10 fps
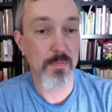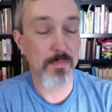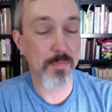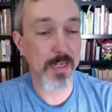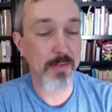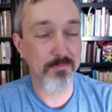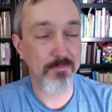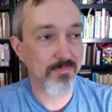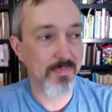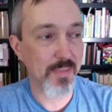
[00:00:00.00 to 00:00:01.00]
But
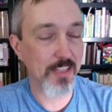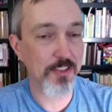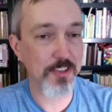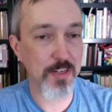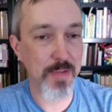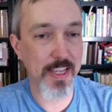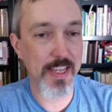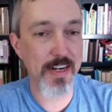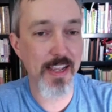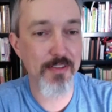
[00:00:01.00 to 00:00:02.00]
that's just in my
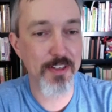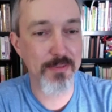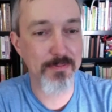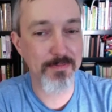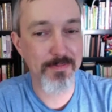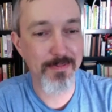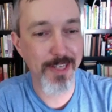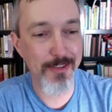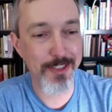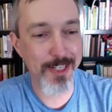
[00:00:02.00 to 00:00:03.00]
head. I haven't
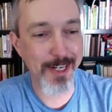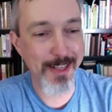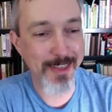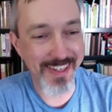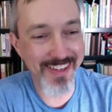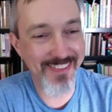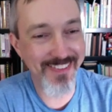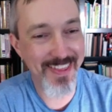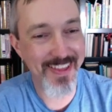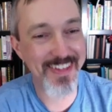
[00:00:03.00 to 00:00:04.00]
done anything
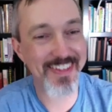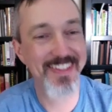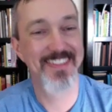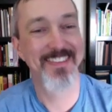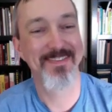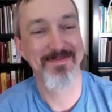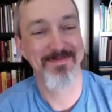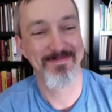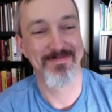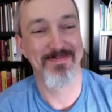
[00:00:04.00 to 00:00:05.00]
with it.
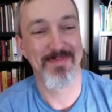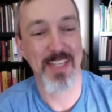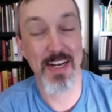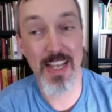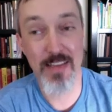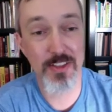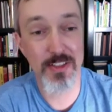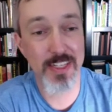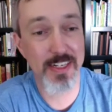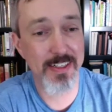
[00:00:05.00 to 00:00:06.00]
And I haven't
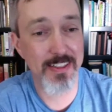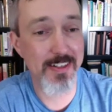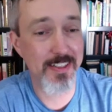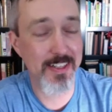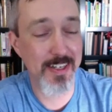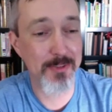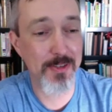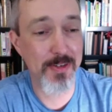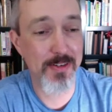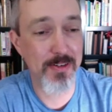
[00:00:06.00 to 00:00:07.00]
looked at it in a long time,
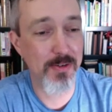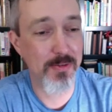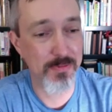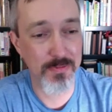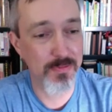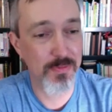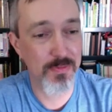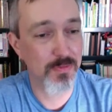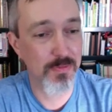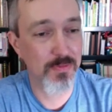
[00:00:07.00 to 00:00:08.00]
so I don't know
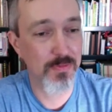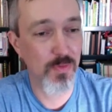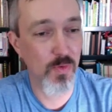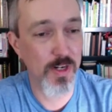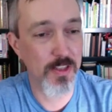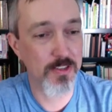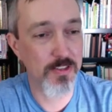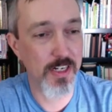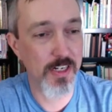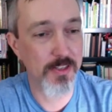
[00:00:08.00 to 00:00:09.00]
what it looks
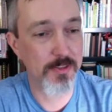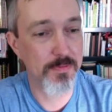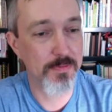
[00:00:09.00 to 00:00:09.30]
like now.